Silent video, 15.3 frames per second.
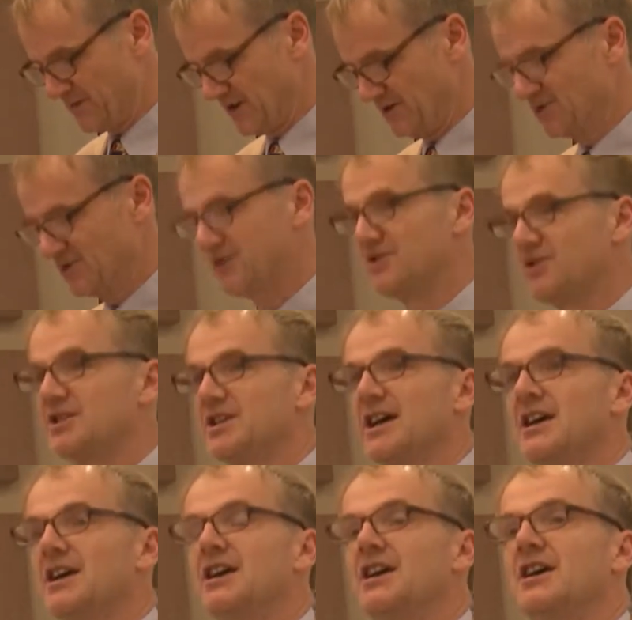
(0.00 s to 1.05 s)
Also to
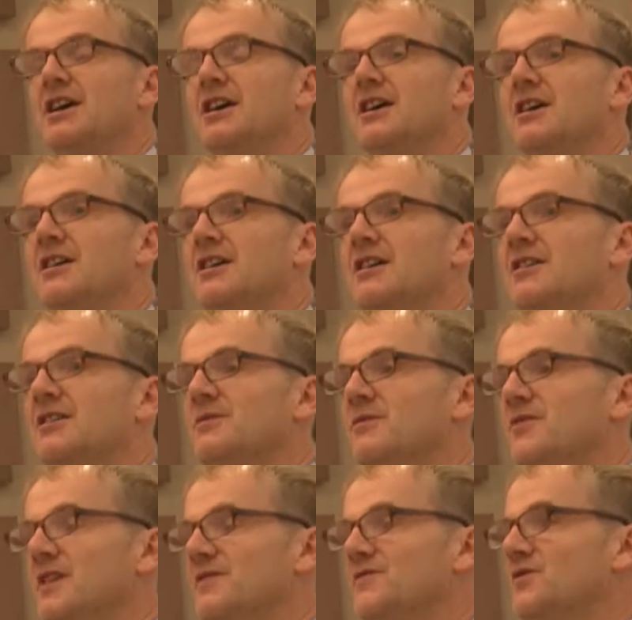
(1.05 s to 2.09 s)
say, we're
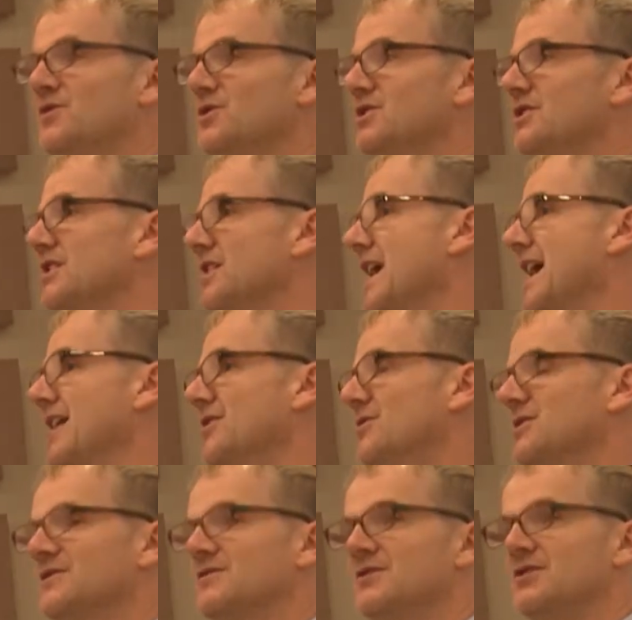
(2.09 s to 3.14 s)
very fortunate at
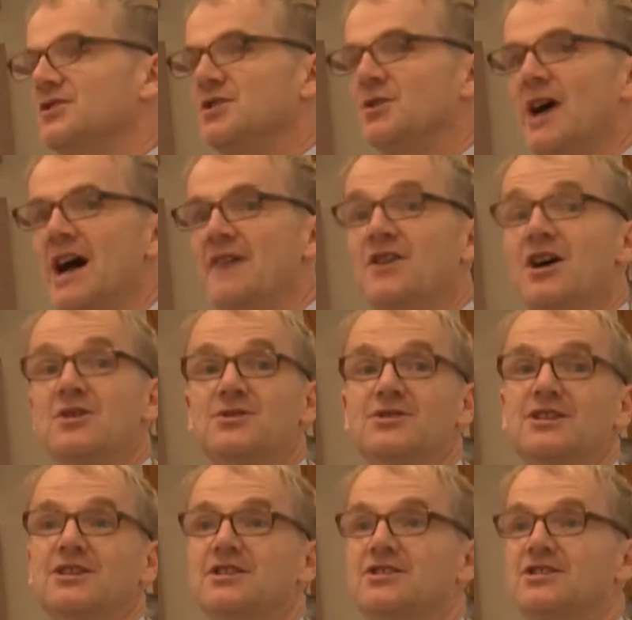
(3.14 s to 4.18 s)
Oxford to have
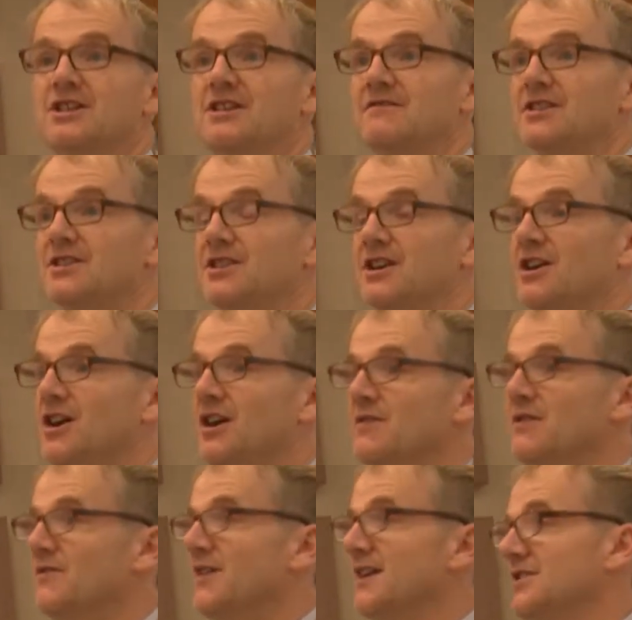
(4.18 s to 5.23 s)
hosted a series of
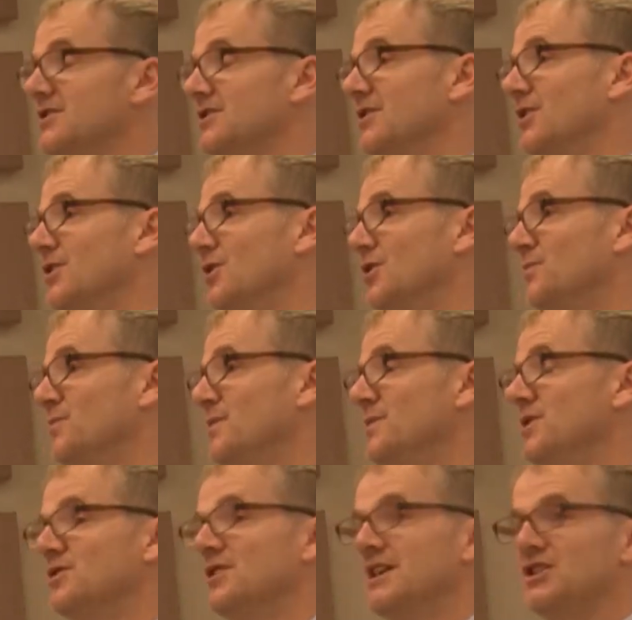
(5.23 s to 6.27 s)
events on
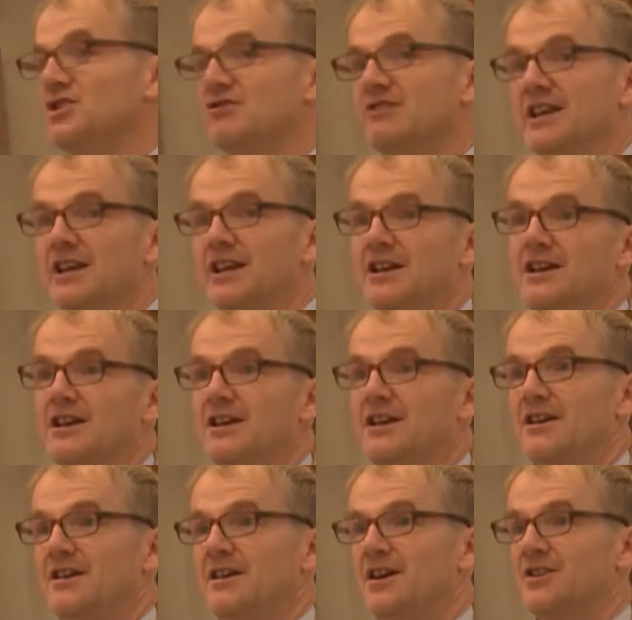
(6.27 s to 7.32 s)
Bermudan history.
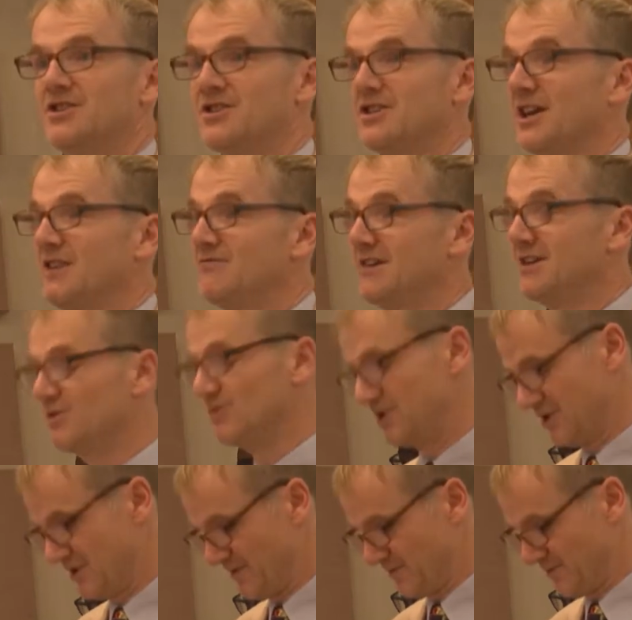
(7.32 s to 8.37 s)
I should say real
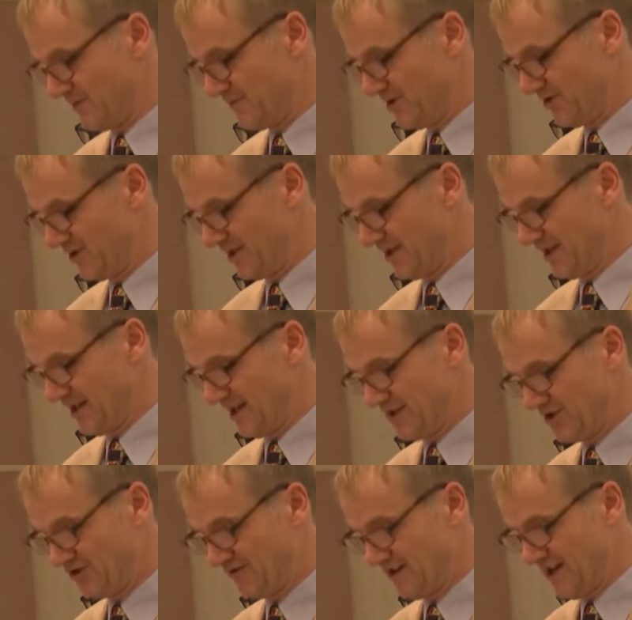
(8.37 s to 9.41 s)
Bermudan
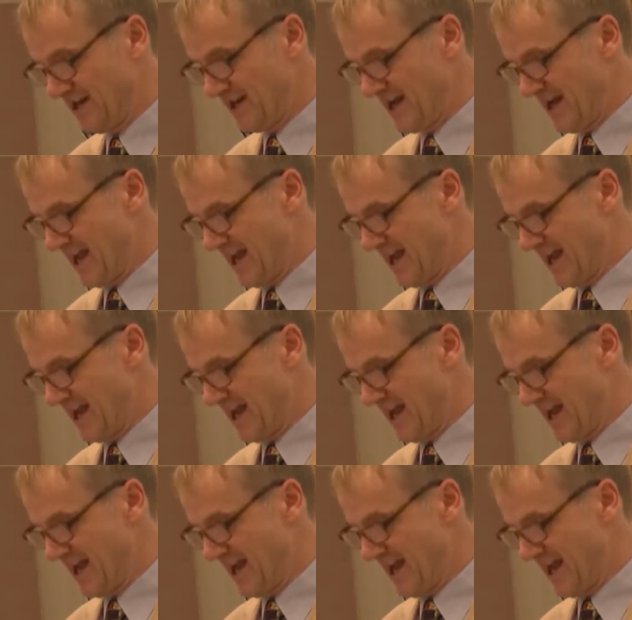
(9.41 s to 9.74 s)
history.